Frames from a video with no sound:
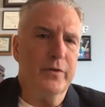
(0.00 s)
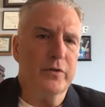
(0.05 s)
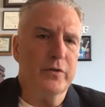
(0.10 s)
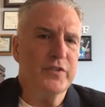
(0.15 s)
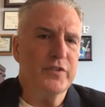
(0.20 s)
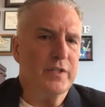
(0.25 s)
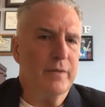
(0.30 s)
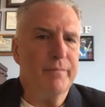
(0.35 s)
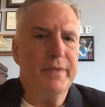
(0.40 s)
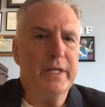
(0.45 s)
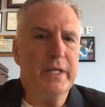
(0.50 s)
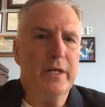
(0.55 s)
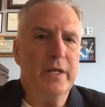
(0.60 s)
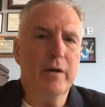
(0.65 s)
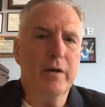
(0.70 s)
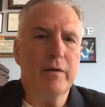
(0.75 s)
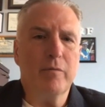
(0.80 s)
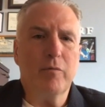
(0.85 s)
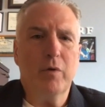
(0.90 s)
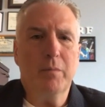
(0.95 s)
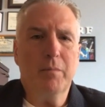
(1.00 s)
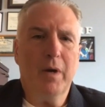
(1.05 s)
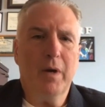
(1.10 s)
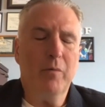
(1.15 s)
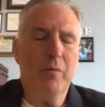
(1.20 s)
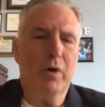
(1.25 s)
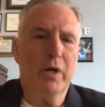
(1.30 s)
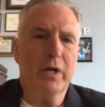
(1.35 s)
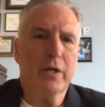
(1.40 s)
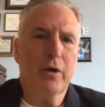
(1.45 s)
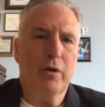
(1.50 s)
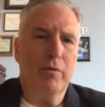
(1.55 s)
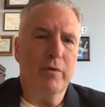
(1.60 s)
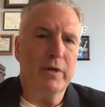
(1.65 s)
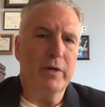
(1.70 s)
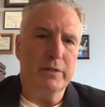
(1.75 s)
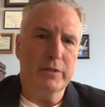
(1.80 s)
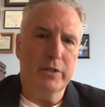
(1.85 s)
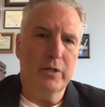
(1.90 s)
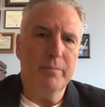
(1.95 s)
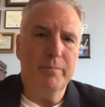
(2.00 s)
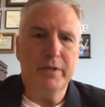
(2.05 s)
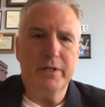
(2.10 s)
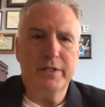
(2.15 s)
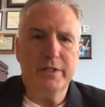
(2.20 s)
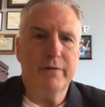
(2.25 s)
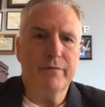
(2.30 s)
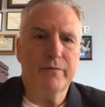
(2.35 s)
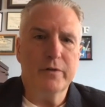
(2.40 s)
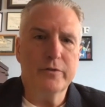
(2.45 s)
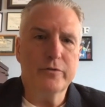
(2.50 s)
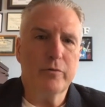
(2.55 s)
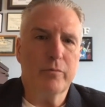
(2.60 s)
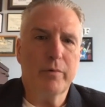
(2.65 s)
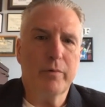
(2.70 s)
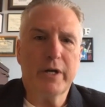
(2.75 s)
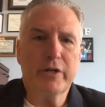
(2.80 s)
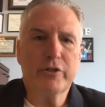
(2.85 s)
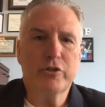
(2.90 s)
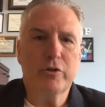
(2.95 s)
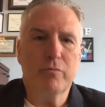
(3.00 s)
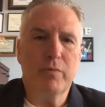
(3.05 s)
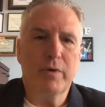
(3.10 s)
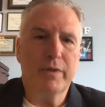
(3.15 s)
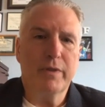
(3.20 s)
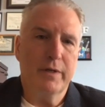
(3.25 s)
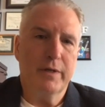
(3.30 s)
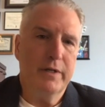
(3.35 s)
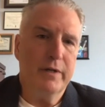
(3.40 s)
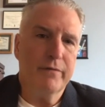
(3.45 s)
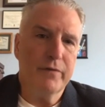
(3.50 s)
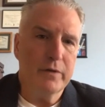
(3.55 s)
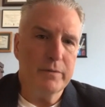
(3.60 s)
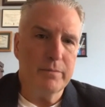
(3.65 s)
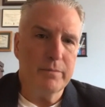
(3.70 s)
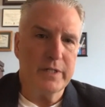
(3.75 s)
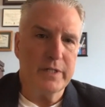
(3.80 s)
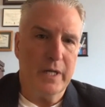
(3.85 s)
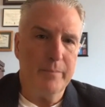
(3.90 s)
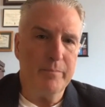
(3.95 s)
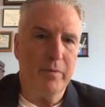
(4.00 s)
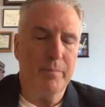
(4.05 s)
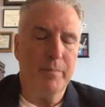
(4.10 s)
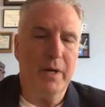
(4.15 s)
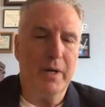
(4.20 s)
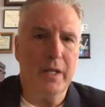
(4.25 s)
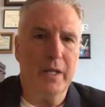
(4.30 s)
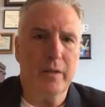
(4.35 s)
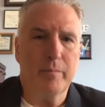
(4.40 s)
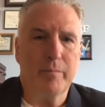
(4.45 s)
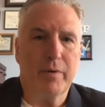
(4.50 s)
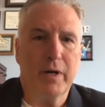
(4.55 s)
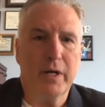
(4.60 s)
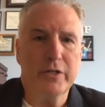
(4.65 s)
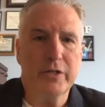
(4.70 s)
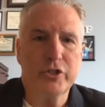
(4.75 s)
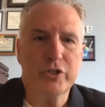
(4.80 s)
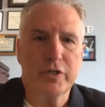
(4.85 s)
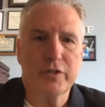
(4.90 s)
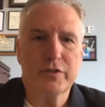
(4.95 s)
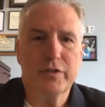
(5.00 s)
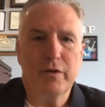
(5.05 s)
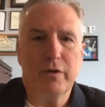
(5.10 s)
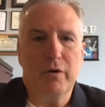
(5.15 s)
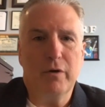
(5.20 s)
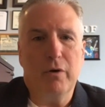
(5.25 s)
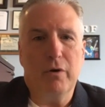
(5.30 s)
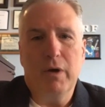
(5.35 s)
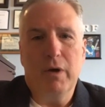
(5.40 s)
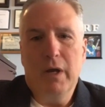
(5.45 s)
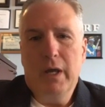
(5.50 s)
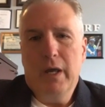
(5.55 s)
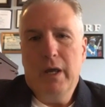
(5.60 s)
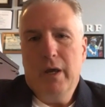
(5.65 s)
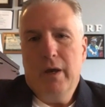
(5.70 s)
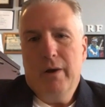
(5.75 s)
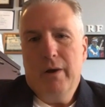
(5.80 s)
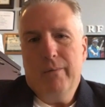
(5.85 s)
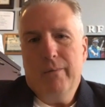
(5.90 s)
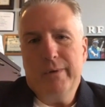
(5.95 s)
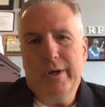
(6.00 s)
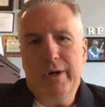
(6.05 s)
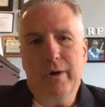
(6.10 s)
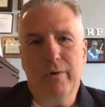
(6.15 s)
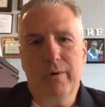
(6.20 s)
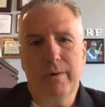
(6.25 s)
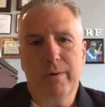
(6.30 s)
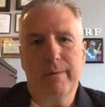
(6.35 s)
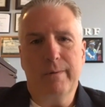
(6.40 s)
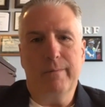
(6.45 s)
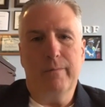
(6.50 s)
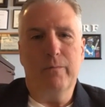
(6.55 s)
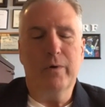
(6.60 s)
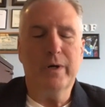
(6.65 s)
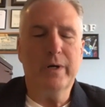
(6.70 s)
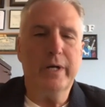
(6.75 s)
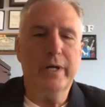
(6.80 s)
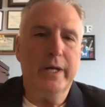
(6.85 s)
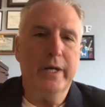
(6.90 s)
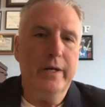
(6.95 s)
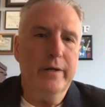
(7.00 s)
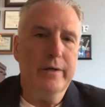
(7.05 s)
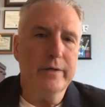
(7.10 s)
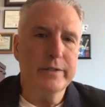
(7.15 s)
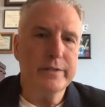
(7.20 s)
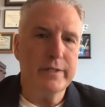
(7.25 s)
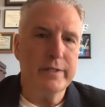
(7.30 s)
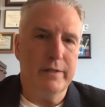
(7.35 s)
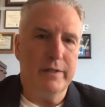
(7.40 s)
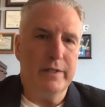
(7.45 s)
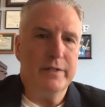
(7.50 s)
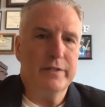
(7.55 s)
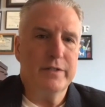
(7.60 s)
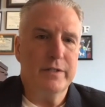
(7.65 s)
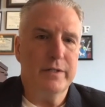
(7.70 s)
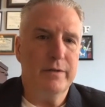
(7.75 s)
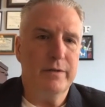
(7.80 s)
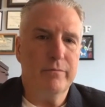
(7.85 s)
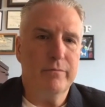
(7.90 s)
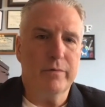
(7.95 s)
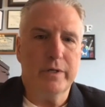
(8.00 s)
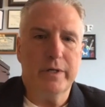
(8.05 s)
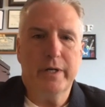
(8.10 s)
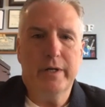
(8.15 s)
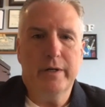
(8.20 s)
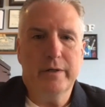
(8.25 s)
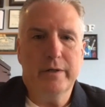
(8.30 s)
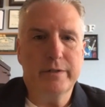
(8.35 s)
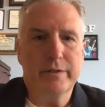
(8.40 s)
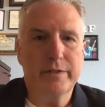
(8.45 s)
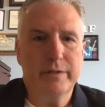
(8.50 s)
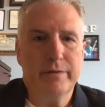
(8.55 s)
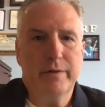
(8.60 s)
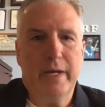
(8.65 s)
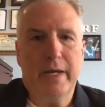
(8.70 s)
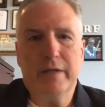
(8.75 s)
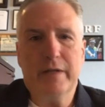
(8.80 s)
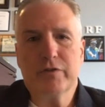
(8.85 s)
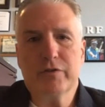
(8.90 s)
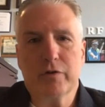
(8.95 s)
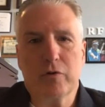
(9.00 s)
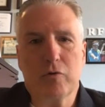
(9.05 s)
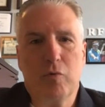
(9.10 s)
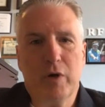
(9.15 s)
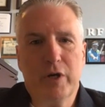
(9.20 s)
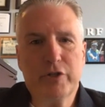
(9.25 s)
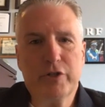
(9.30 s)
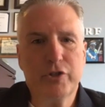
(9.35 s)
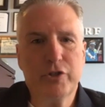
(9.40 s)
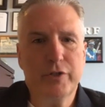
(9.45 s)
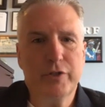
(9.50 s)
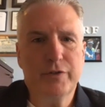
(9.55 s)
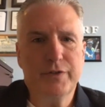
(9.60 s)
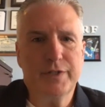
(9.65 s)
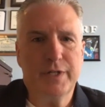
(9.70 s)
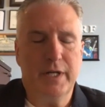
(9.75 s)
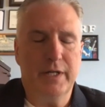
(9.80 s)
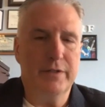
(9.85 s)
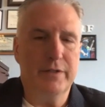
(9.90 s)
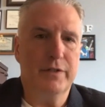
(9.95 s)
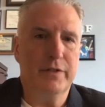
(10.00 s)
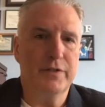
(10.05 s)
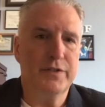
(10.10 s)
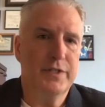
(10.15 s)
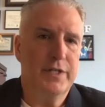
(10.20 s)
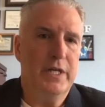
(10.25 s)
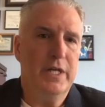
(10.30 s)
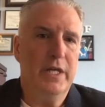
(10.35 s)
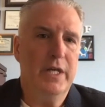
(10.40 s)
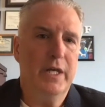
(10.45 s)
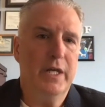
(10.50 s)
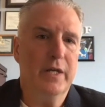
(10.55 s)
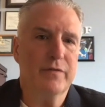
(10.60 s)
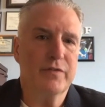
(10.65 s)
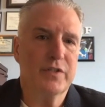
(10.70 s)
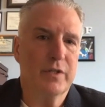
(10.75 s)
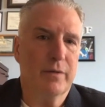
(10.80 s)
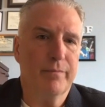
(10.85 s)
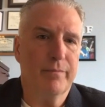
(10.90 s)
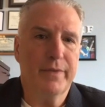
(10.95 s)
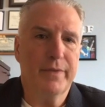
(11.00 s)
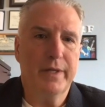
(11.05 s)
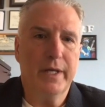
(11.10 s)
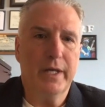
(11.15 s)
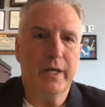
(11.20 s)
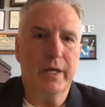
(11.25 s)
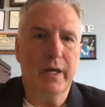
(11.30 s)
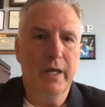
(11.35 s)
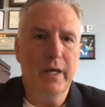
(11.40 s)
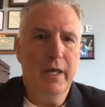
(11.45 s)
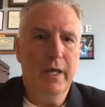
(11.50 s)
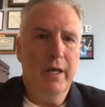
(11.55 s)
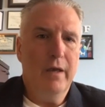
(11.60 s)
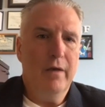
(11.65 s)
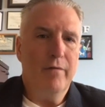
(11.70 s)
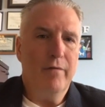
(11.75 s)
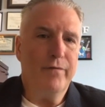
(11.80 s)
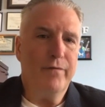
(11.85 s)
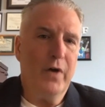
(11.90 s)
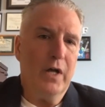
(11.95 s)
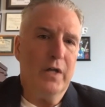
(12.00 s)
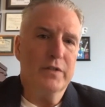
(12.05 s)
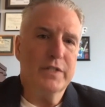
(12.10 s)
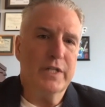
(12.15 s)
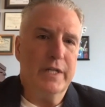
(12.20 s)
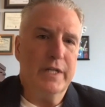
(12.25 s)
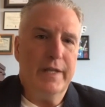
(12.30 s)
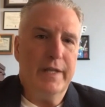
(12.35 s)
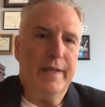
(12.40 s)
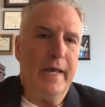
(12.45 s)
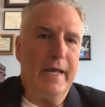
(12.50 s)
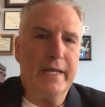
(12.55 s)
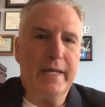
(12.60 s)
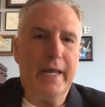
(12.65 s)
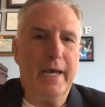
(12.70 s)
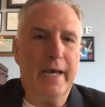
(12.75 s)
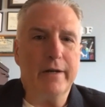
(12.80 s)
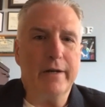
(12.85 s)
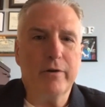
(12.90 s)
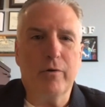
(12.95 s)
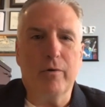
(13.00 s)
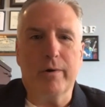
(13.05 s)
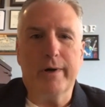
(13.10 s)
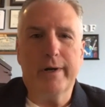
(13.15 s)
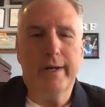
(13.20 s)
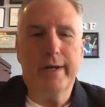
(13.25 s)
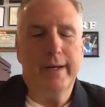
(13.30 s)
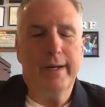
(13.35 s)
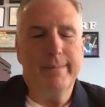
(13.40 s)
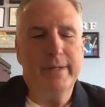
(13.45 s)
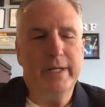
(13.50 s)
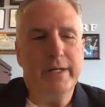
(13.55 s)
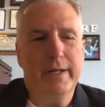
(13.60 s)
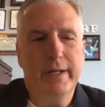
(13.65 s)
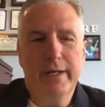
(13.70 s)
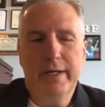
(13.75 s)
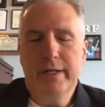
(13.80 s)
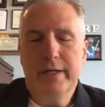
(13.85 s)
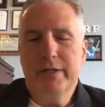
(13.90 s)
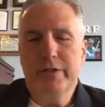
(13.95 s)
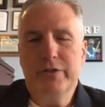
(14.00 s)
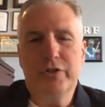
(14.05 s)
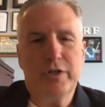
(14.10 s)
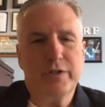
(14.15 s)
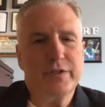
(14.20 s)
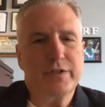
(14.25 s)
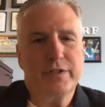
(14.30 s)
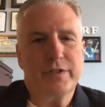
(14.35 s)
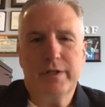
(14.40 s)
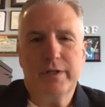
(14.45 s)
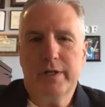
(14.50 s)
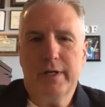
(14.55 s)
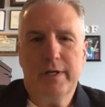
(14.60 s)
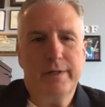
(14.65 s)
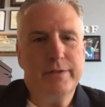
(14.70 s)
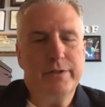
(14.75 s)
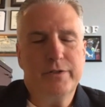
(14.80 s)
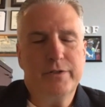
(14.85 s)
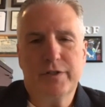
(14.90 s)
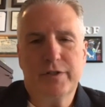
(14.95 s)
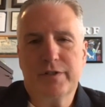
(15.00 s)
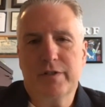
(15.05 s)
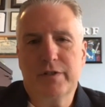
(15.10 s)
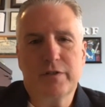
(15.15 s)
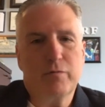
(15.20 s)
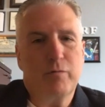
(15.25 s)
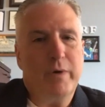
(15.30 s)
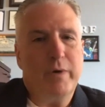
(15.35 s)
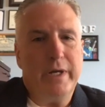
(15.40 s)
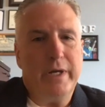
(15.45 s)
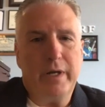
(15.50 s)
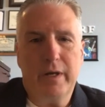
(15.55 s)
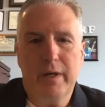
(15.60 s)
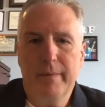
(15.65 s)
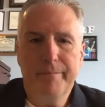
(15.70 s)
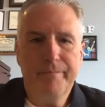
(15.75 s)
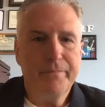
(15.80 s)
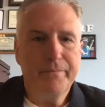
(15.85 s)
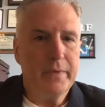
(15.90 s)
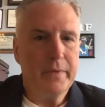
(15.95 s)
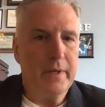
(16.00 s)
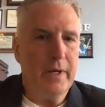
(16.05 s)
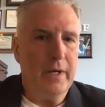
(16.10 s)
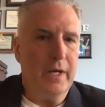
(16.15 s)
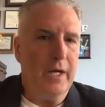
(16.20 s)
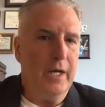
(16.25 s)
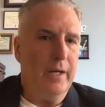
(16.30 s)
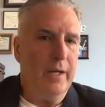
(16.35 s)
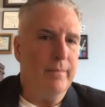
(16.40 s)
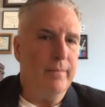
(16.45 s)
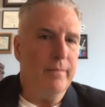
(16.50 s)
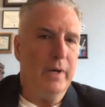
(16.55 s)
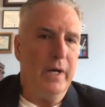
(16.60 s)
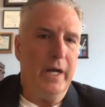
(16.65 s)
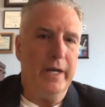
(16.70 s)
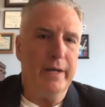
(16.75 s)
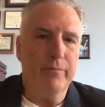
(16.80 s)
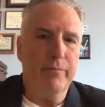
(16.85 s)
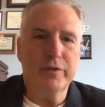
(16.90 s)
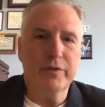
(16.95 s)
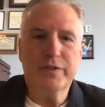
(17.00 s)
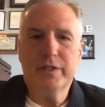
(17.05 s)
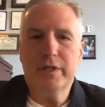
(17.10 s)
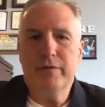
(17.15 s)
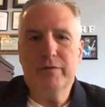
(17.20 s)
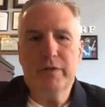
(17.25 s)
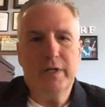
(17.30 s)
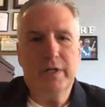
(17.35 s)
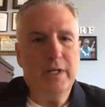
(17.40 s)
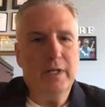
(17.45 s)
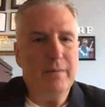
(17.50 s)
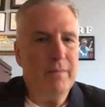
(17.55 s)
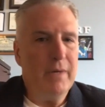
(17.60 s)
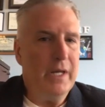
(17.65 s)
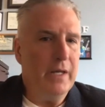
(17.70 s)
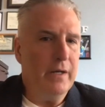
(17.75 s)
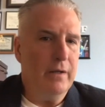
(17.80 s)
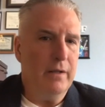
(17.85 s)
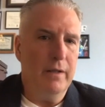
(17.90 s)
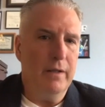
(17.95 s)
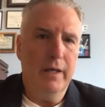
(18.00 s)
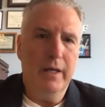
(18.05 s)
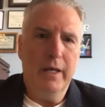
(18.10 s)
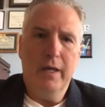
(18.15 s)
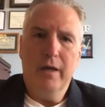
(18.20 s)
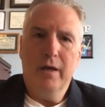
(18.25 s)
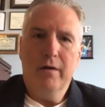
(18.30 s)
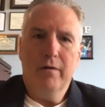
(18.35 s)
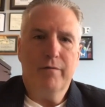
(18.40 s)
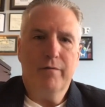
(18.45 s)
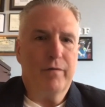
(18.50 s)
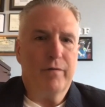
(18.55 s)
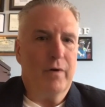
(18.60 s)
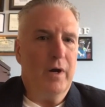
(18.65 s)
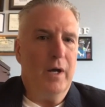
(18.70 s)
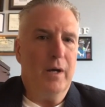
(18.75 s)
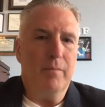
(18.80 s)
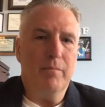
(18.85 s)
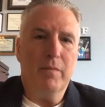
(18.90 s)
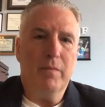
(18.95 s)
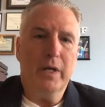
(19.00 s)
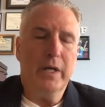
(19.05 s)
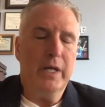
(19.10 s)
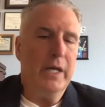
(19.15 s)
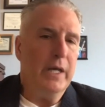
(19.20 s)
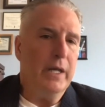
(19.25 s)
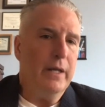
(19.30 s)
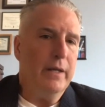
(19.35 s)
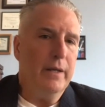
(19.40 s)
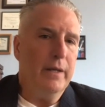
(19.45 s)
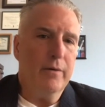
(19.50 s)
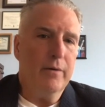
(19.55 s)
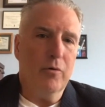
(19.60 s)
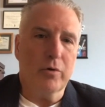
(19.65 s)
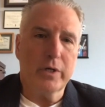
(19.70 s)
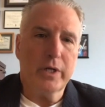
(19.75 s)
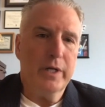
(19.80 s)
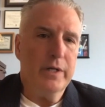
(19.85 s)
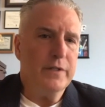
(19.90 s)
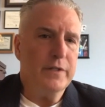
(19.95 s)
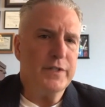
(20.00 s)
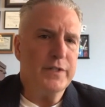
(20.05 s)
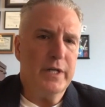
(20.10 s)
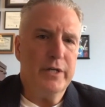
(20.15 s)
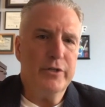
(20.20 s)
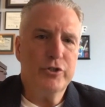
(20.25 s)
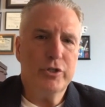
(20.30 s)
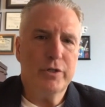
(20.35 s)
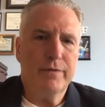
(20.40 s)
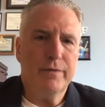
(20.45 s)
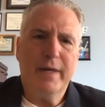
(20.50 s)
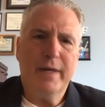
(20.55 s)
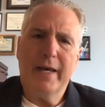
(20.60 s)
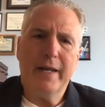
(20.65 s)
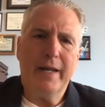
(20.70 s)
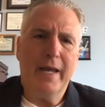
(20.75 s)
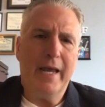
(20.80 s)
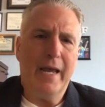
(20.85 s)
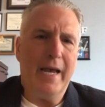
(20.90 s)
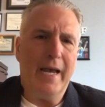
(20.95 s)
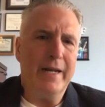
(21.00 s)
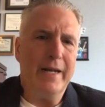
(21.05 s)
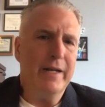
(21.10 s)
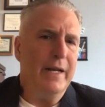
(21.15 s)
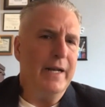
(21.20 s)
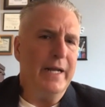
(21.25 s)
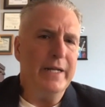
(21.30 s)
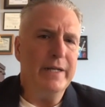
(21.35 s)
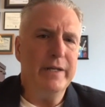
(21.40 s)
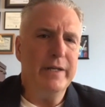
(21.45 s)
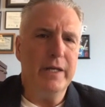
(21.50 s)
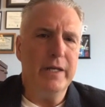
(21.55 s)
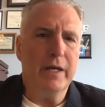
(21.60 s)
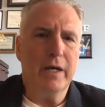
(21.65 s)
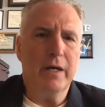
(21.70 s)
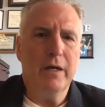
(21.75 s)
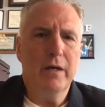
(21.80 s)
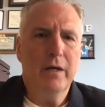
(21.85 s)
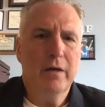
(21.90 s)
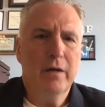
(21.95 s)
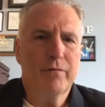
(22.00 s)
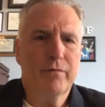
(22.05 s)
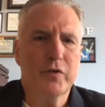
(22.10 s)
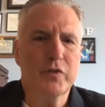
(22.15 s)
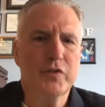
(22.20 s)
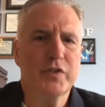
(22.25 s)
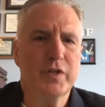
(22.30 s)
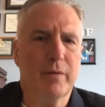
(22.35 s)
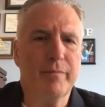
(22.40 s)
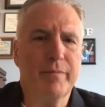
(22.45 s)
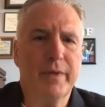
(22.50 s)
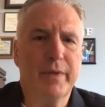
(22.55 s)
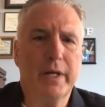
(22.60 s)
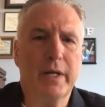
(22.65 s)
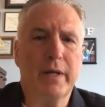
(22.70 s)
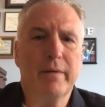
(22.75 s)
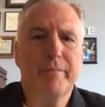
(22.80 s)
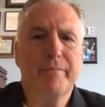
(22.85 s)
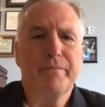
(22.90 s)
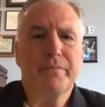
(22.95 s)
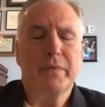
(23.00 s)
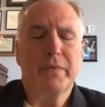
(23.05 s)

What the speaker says: there's something here we might want to go in a little bit different direction with a different type of pilot project. So, you know, we're here to listen. We're here to answer questions and to see if something falls into that category. I mean, just this week, I received an email from a organization that had an idea for something,